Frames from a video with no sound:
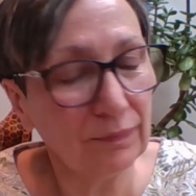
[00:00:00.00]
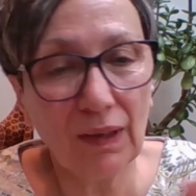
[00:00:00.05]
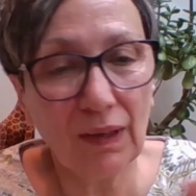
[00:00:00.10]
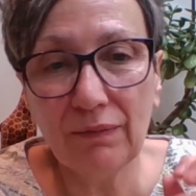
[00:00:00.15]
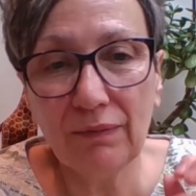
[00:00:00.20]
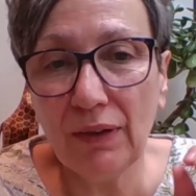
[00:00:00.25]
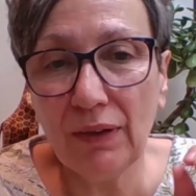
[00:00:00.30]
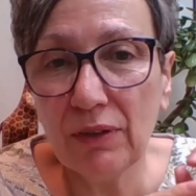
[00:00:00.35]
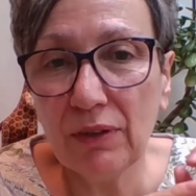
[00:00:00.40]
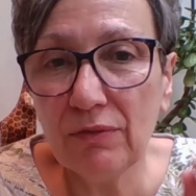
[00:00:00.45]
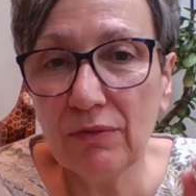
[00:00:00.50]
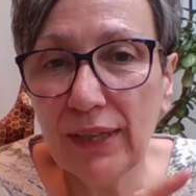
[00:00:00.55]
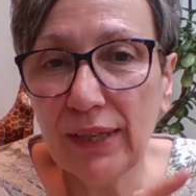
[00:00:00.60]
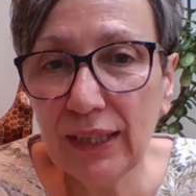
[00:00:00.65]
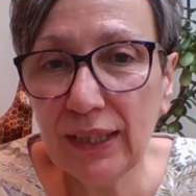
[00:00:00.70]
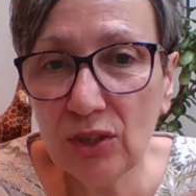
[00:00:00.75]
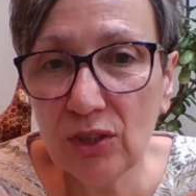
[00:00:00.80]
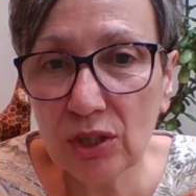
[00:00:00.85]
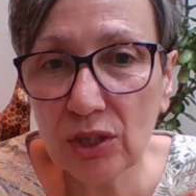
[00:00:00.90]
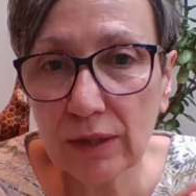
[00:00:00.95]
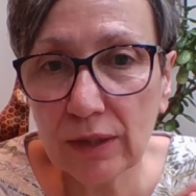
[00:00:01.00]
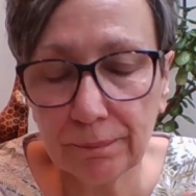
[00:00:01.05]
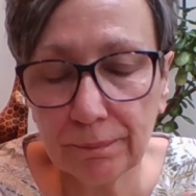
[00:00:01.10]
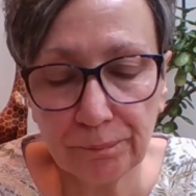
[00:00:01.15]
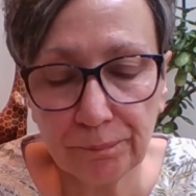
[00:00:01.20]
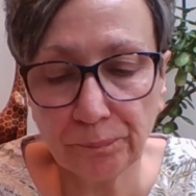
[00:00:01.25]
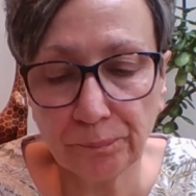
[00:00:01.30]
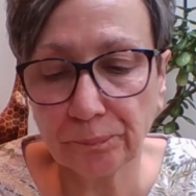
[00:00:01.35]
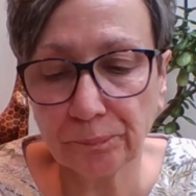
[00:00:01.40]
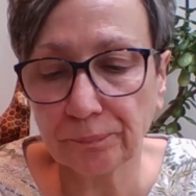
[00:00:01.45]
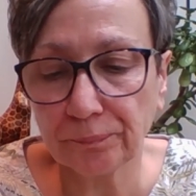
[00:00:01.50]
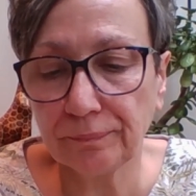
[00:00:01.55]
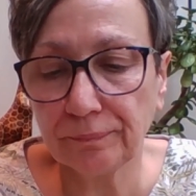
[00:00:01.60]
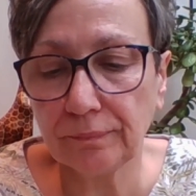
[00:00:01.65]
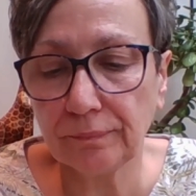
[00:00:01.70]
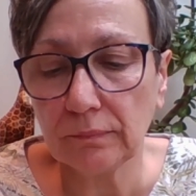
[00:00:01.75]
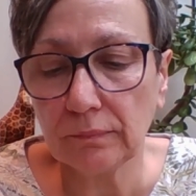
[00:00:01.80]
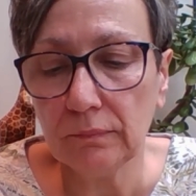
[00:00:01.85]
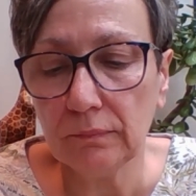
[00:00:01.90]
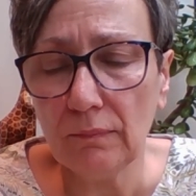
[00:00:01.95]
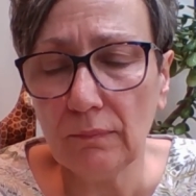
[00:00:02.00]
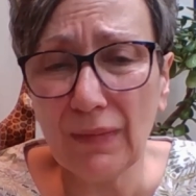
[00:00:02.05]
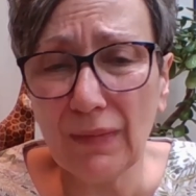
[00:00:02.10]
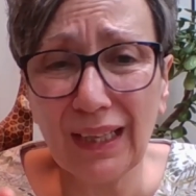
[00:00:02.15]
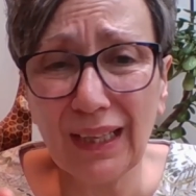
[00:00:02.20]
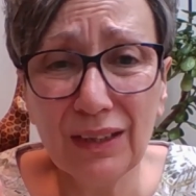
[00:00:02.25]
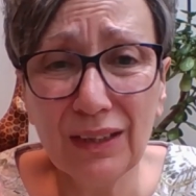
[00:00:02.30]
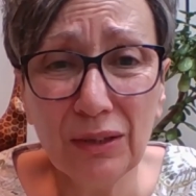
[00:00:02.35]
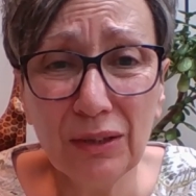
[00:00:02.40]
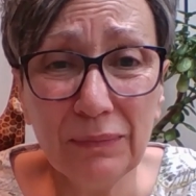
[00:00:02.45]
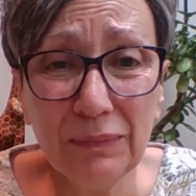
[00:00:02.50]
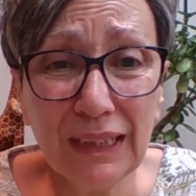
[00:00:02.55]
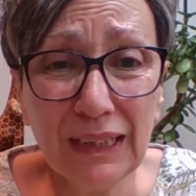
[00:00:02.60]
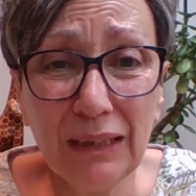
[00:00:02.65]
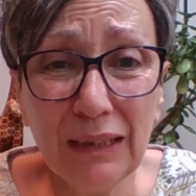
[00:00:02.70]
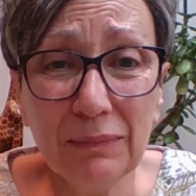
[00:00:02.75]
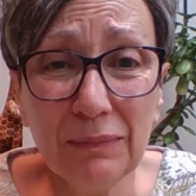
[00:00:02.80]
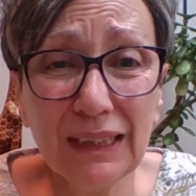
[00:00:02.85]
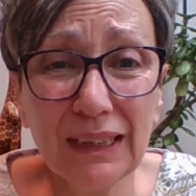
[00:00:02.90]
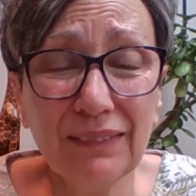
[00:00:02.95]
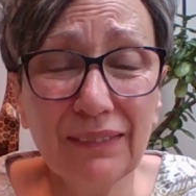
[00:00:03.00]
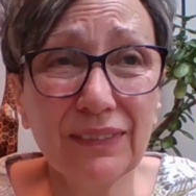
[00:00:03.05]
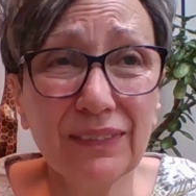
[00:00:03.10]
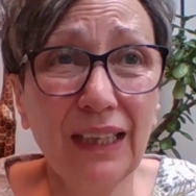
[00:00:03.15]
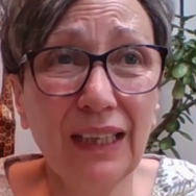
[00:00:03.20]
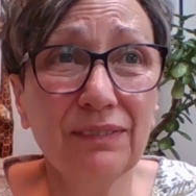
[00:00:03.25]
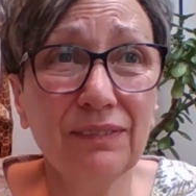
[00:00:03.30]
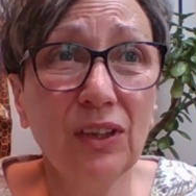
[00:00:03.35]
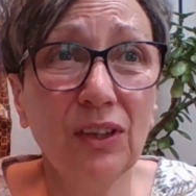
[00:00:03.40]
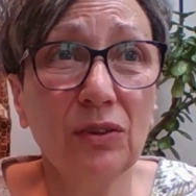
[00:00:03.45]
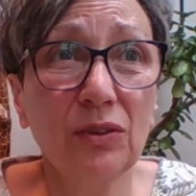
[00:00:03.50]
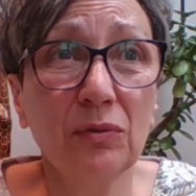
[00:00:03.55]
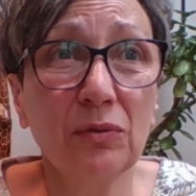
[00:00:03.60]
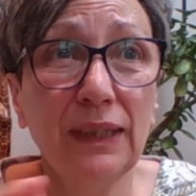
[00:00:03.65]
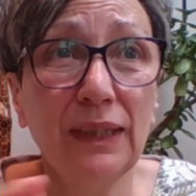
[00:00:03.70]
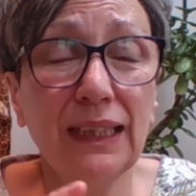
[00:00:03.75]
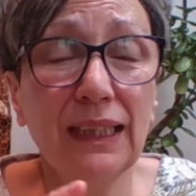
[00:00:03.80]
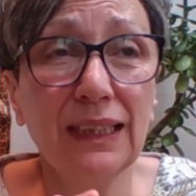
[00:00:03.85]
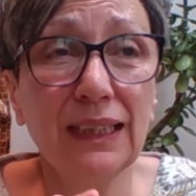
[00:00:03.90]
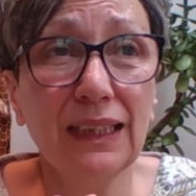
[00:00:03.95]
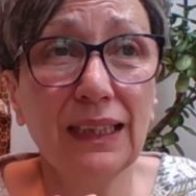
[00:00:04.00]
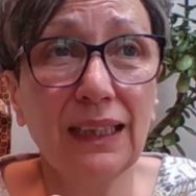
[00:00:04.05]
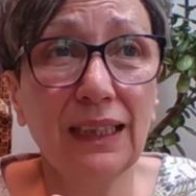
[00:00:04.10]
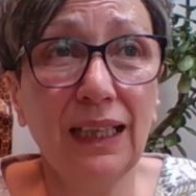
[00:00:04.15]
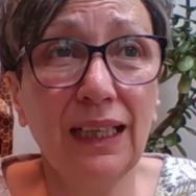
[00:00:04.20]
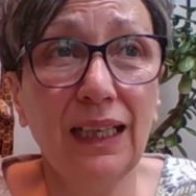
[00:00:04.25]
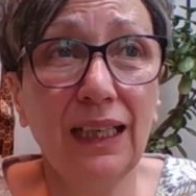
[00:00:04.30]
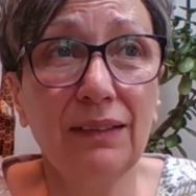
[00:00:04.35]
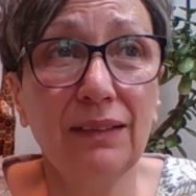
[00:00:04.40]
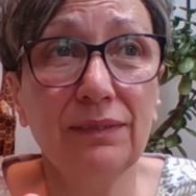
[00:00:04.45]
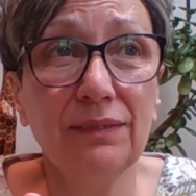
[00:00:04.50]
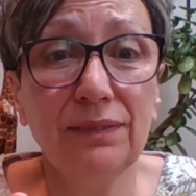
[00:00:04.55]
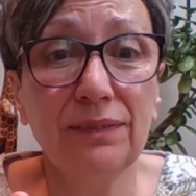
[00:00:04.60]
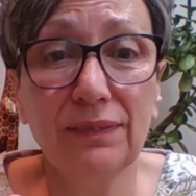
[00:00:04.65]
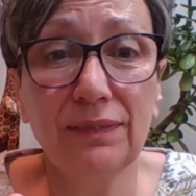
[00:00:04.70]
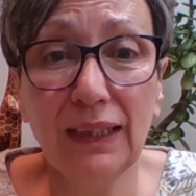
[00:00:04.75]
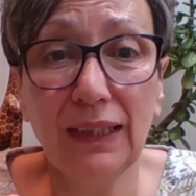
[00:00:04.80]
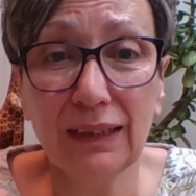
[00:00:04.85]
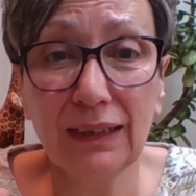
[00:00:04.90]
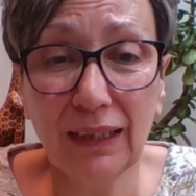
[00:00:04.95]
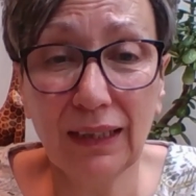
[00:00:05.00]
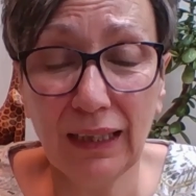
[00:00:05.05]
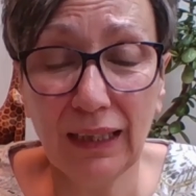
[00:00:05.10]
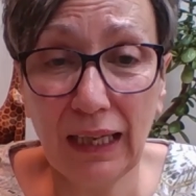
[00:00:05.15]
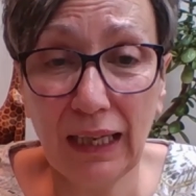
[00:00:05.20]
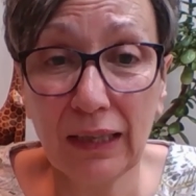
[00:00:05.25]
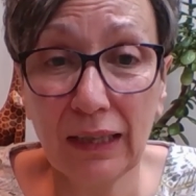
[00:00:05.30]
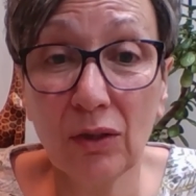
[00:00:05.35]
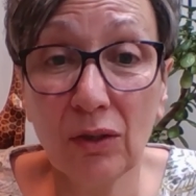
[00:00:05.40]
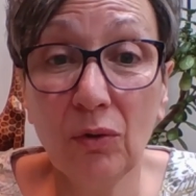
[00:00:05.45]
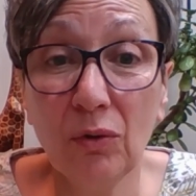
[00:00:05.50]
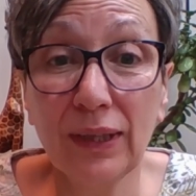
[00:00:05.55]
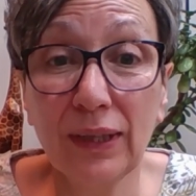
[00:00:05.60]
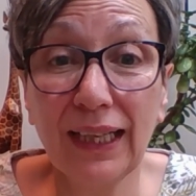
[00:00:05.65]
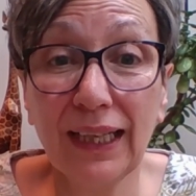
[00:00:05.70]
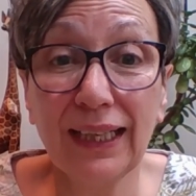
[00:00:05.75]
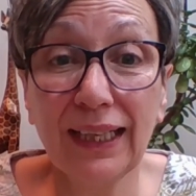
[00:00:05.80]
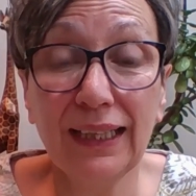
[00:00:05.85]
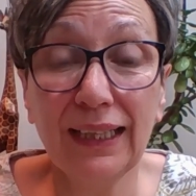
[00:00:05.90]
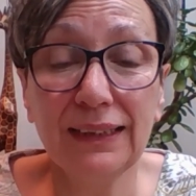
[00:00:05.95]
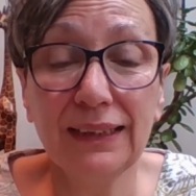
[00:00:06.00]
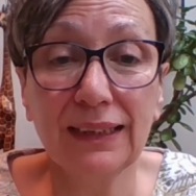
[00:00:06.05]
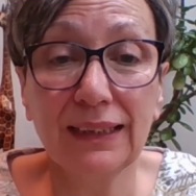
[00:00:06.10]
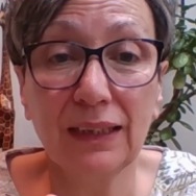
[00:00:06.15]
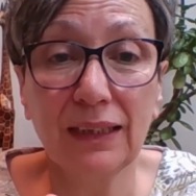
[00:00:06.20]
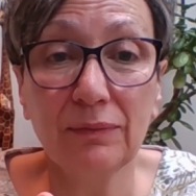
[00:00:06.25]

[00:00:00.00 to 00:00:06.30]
Very ridged. Sometimes I've gone where I go and I get,